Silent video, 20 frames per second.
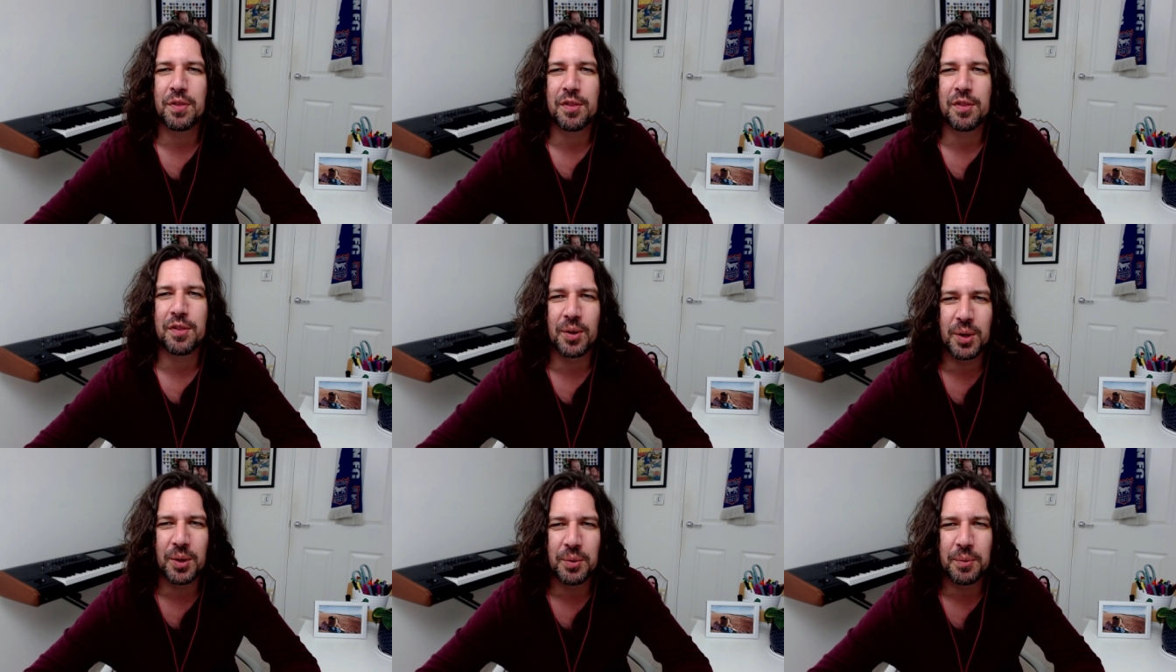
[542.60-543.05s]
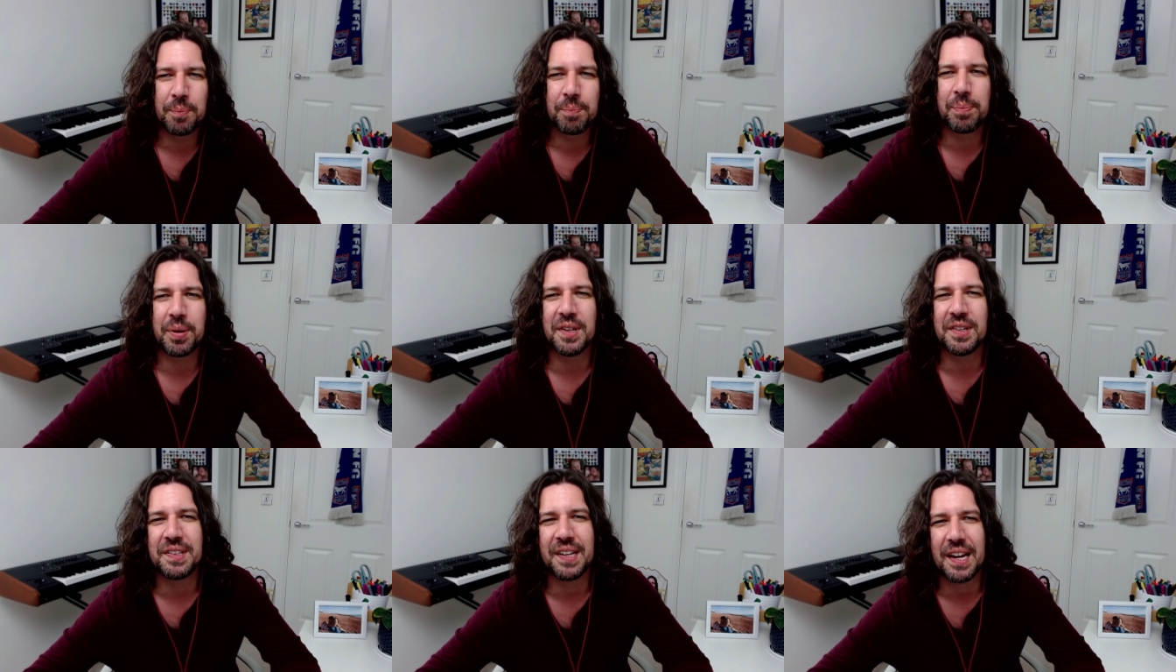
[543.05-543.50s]
through
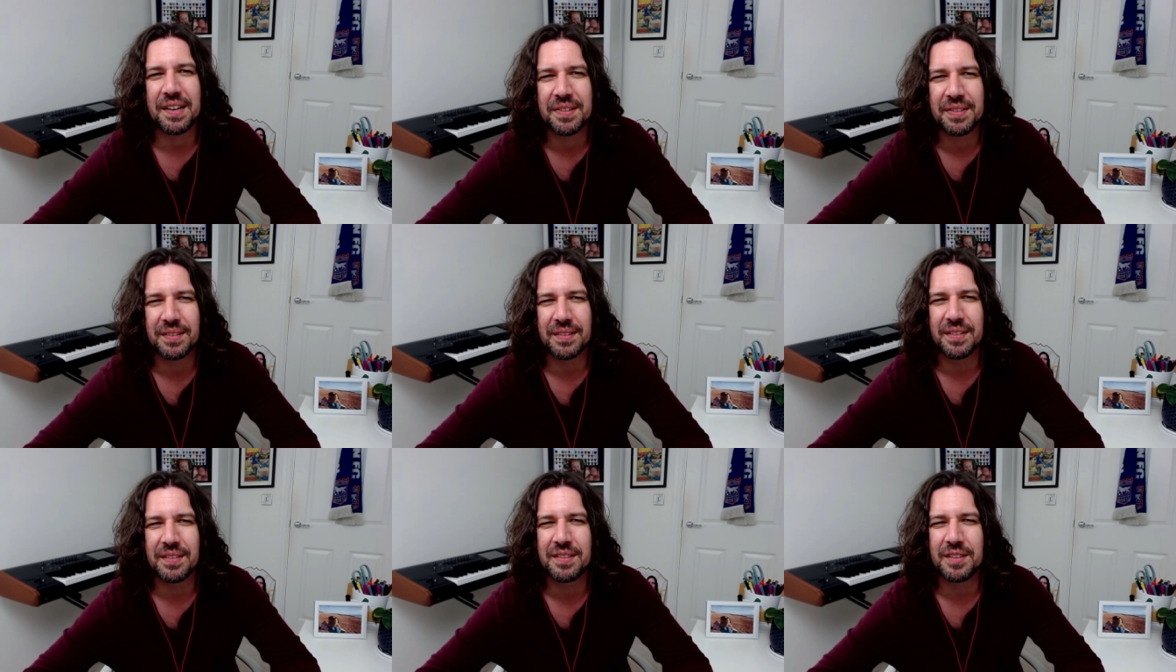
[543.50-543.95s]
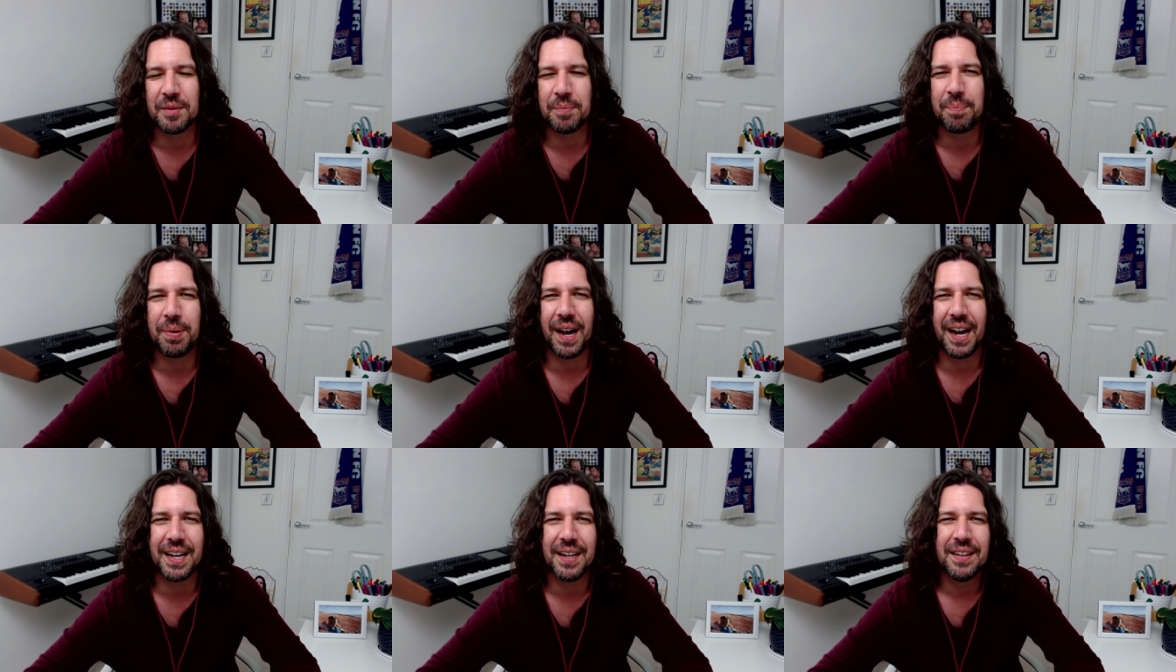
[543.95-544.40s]
possession
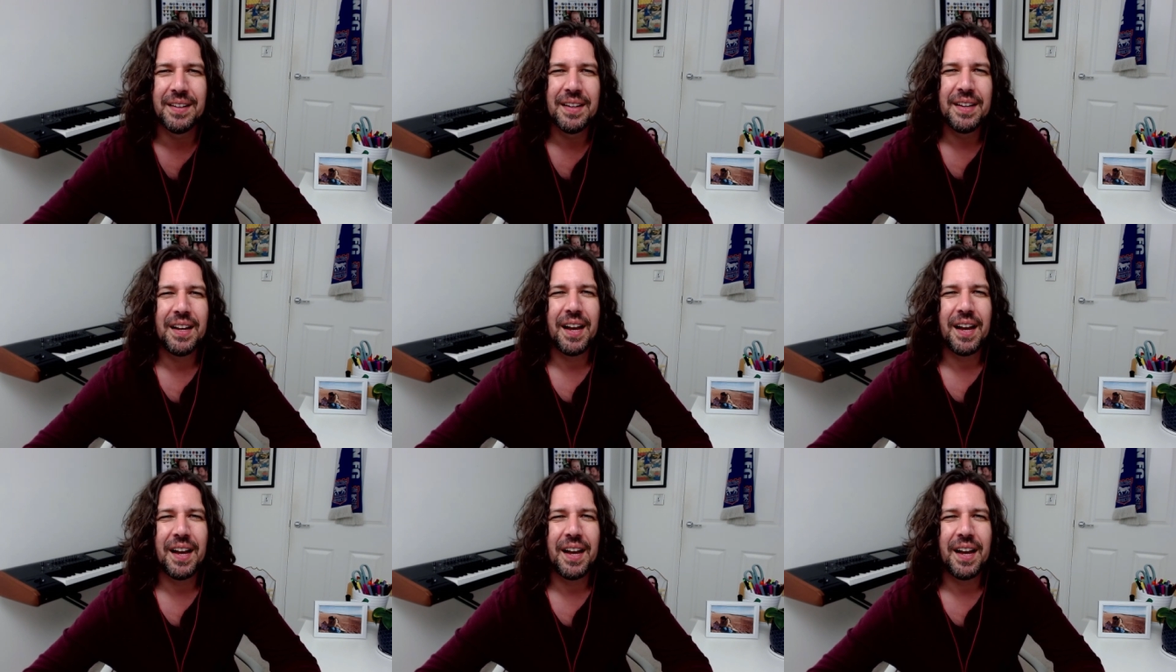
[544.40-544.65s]
debate